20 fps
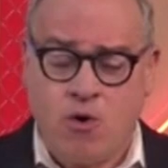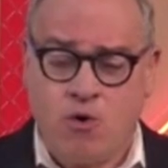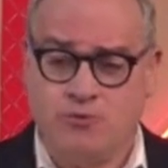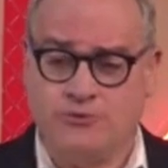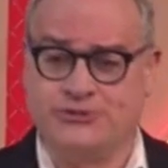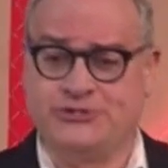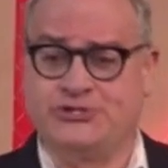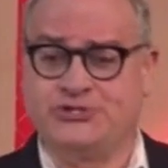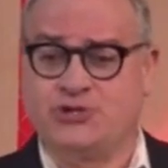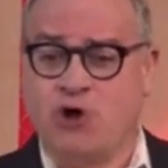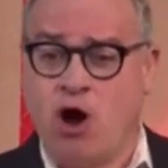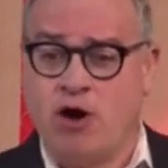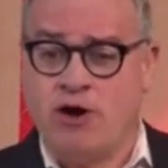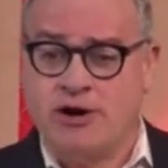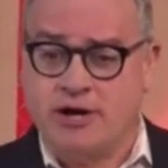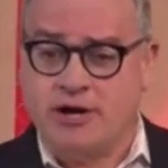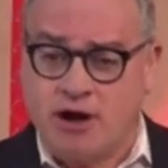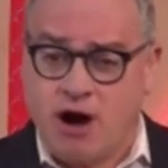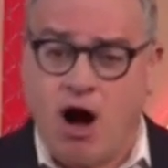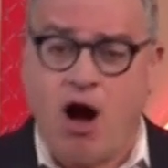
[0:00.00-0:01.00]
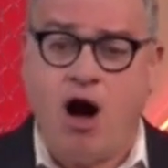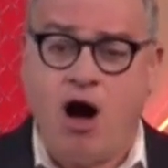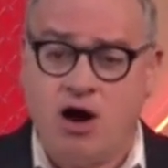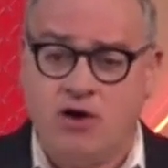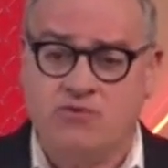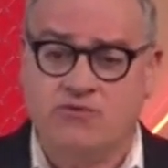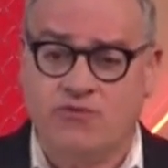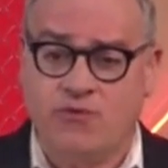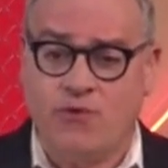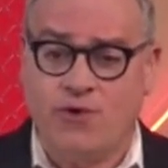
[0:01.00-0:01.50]
own started a
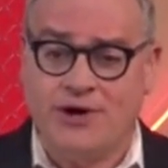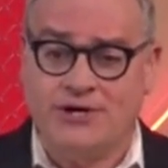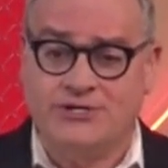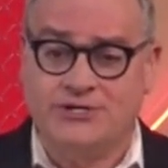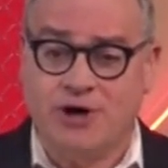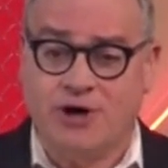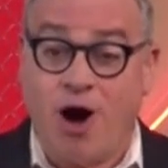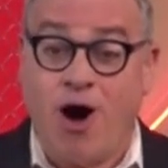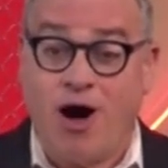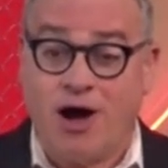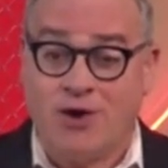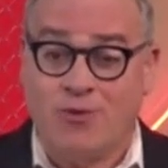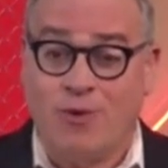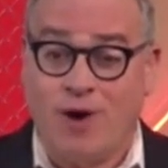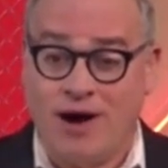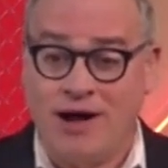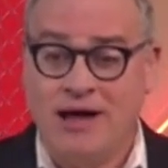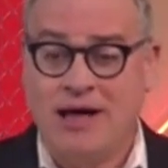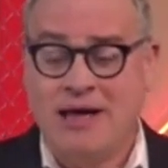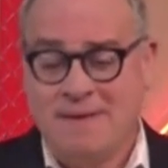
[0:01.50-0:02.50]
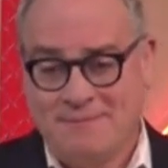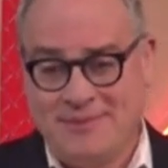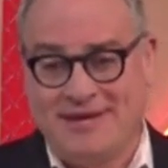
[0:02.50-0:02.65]
convoy to Ottawa